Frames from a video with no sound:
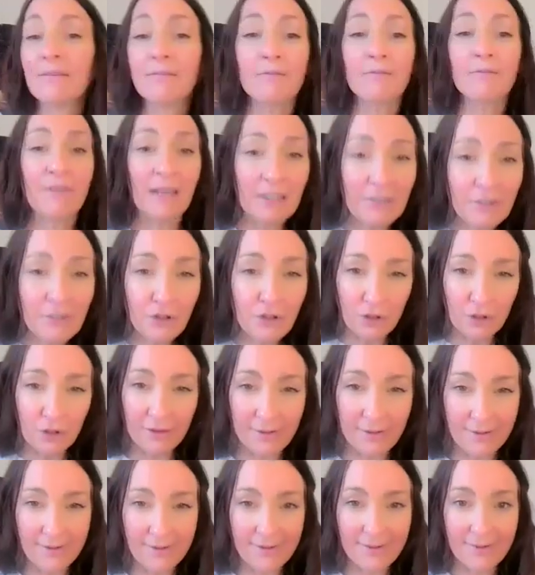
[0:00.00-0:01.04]

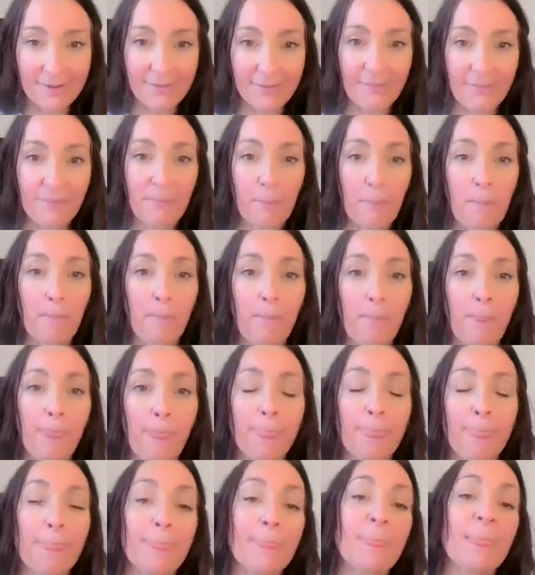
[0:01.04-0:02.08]
adventures.
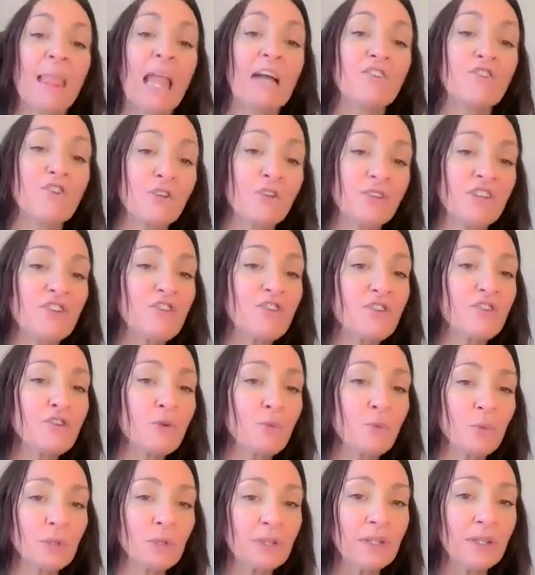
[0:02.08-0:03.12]
So this is
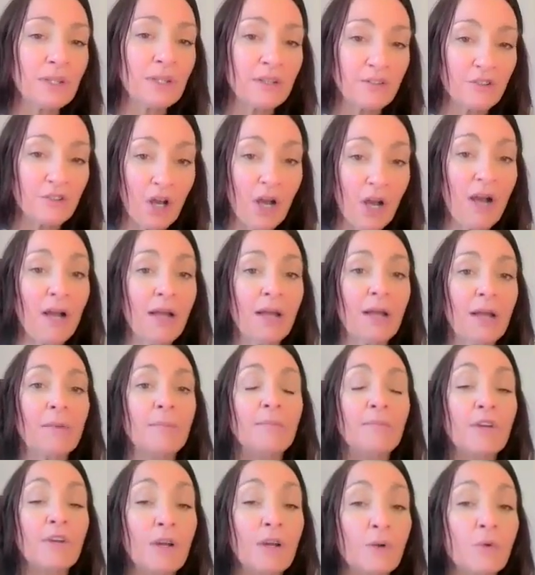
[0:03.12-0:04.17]
a really good
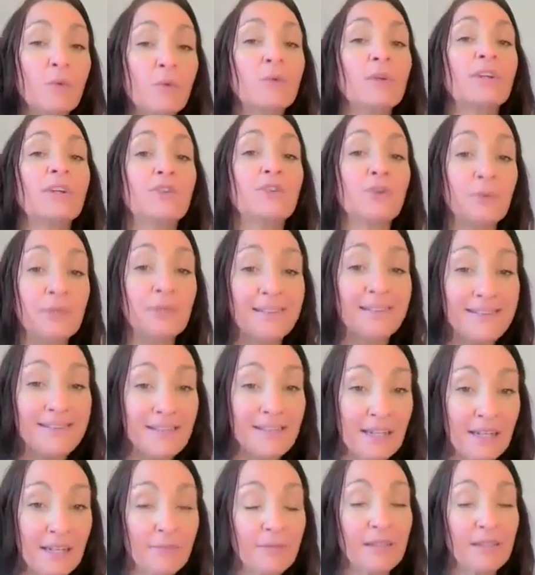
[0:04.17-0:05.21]
time not only to
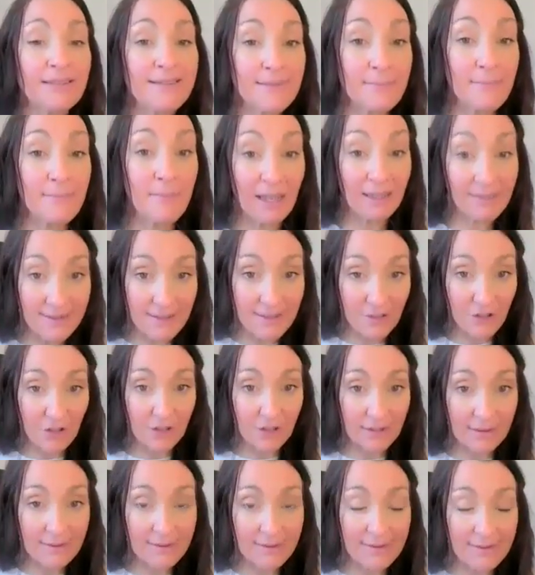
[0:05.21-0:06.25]
receive these
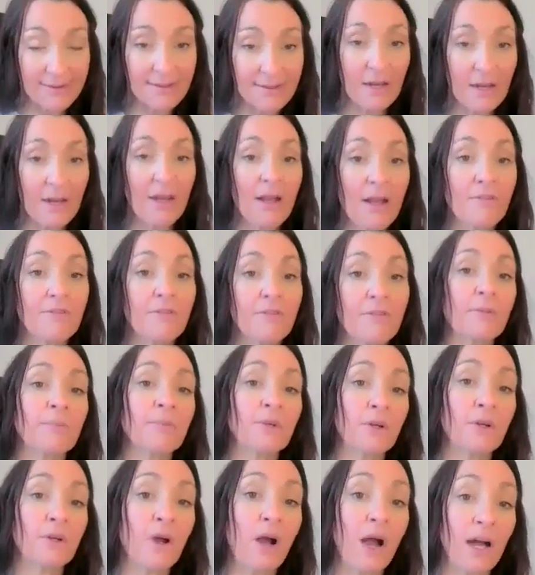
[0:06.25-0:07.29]
messages
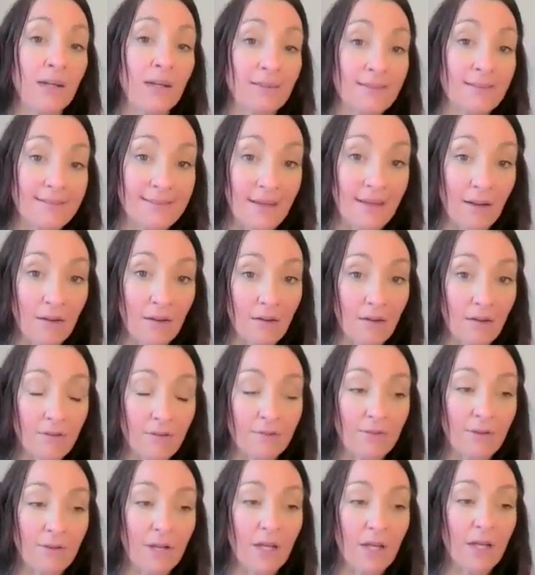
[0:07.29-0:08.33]
from your higher
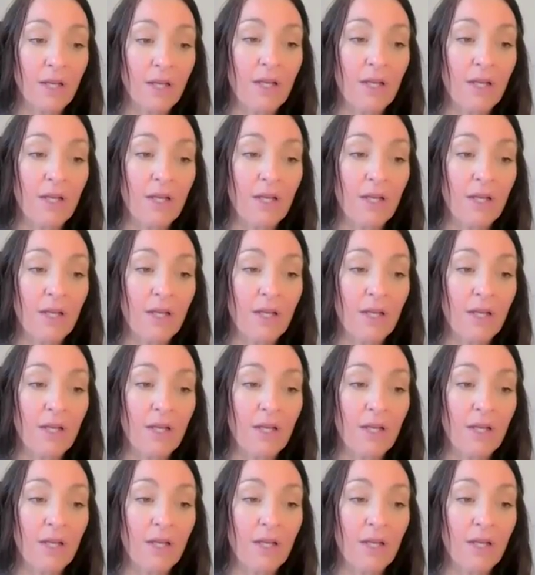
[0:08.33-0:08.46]
self,